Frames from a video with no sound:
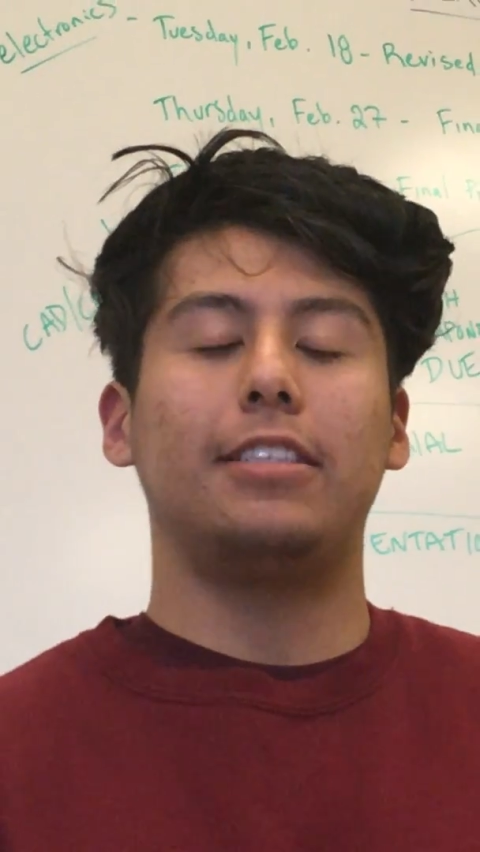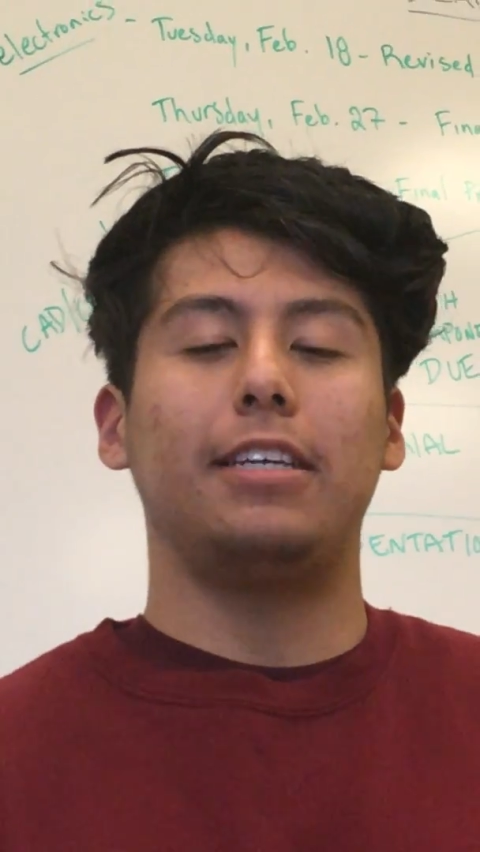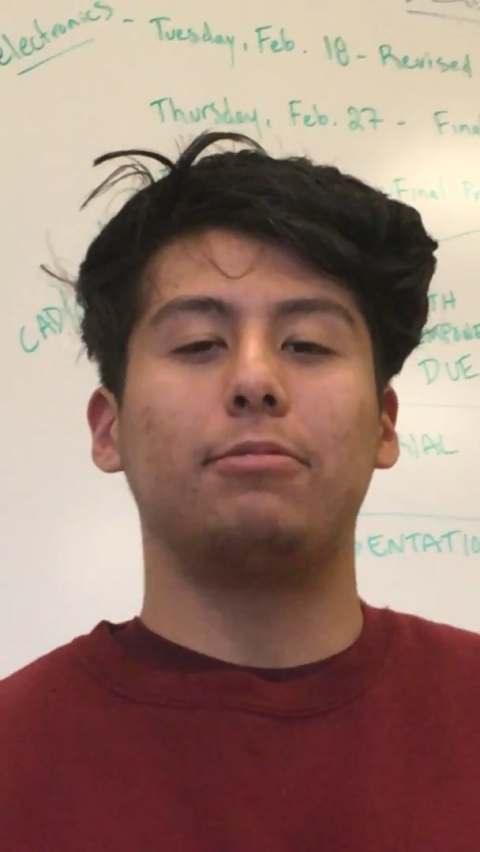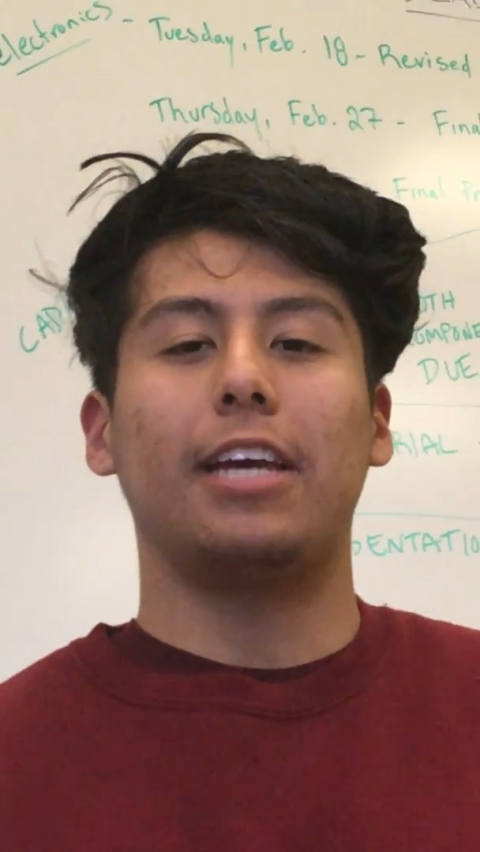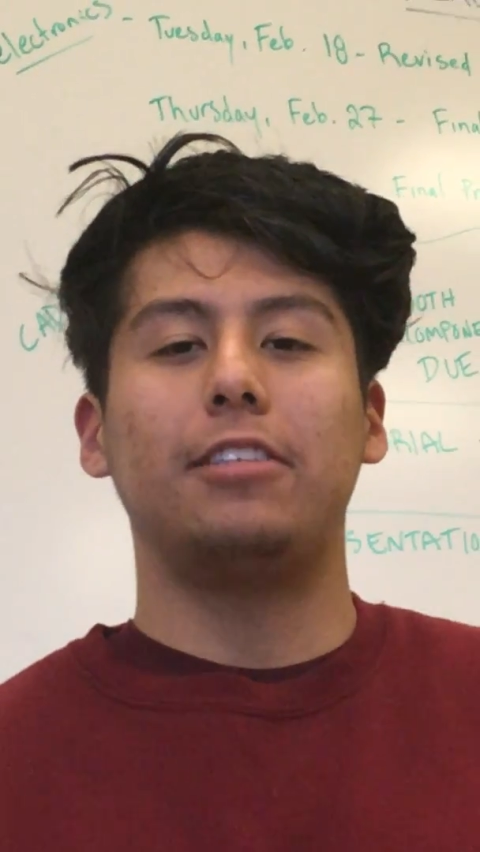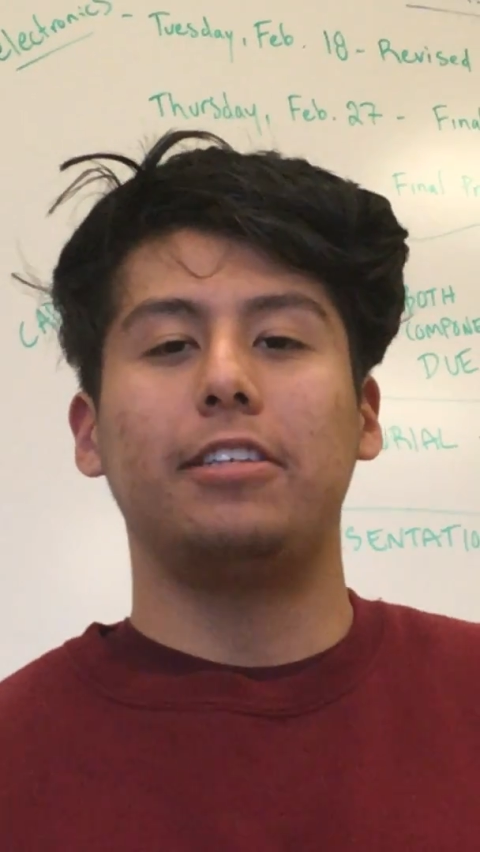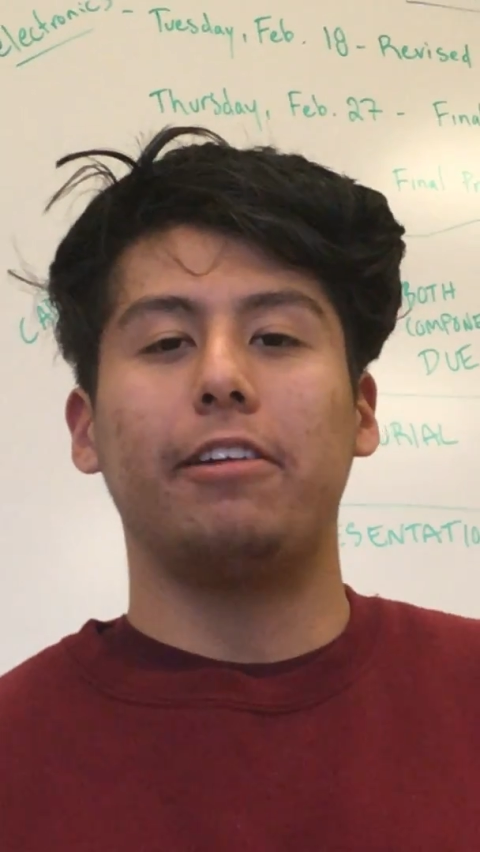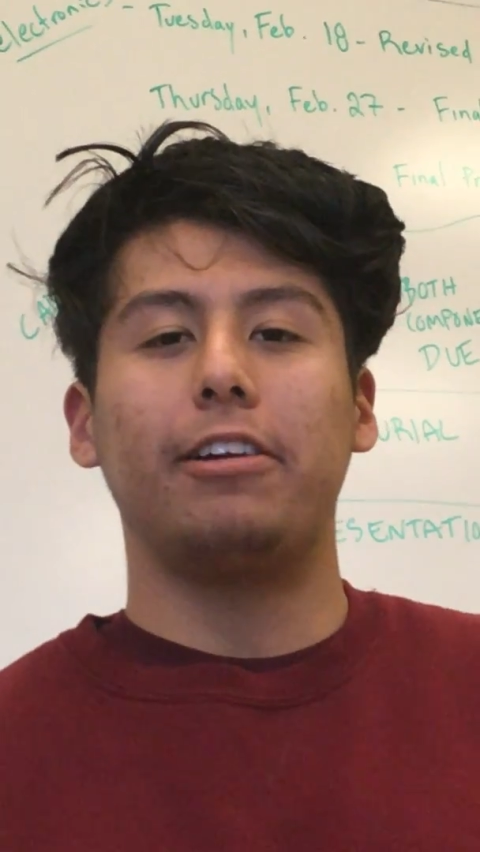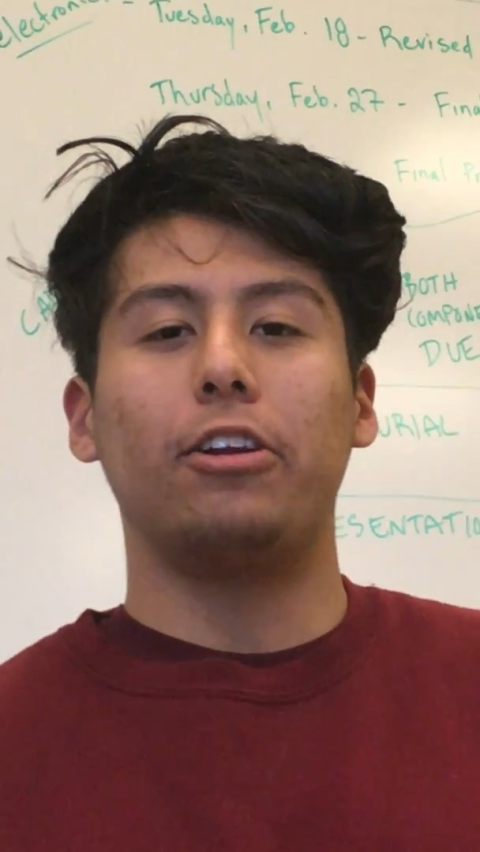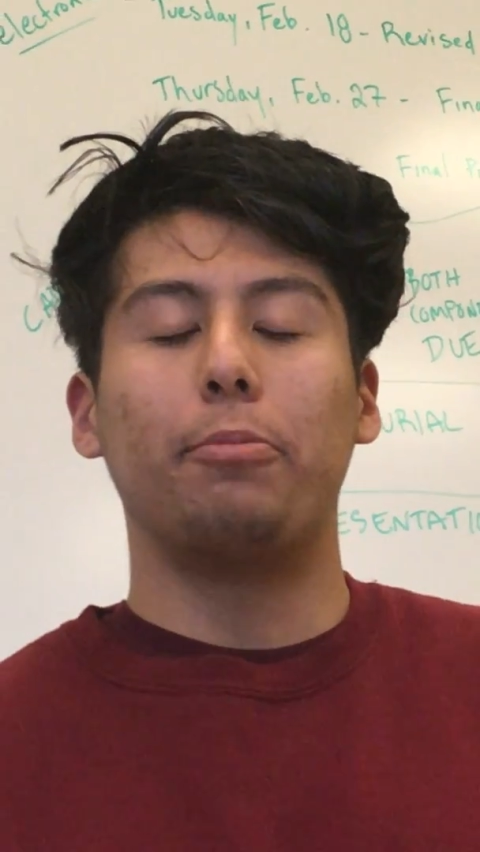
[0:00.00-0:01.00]
team's
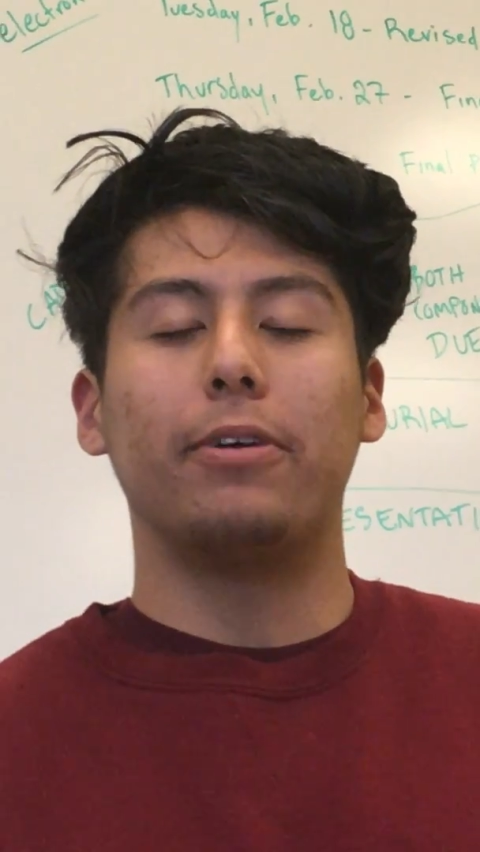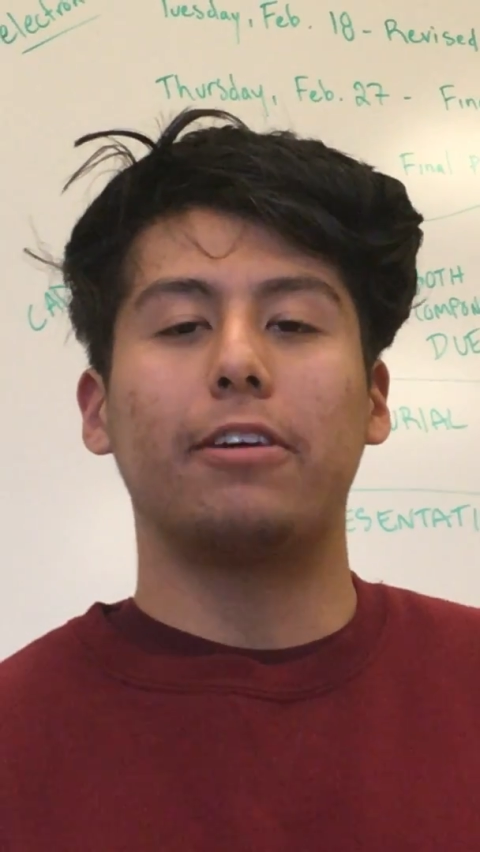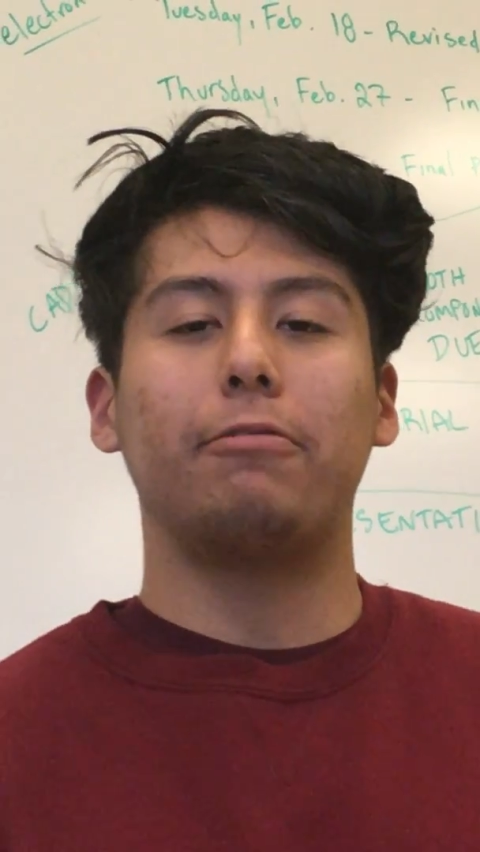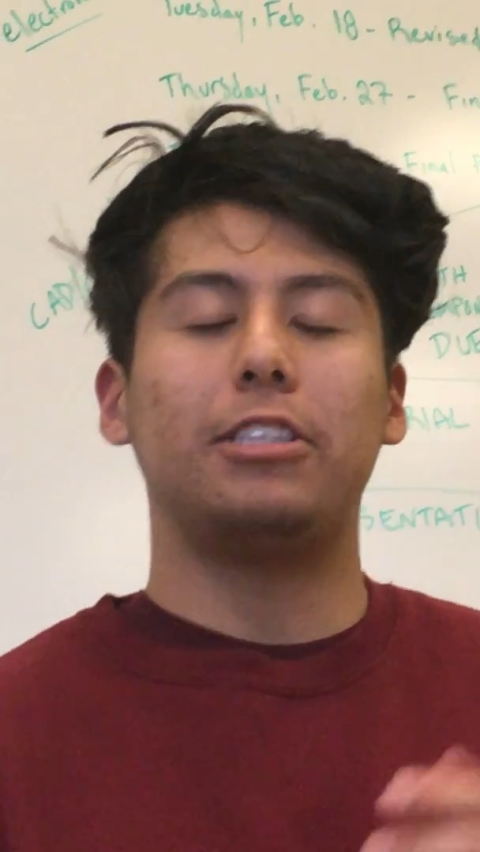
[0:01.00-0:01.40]
engineering notebook,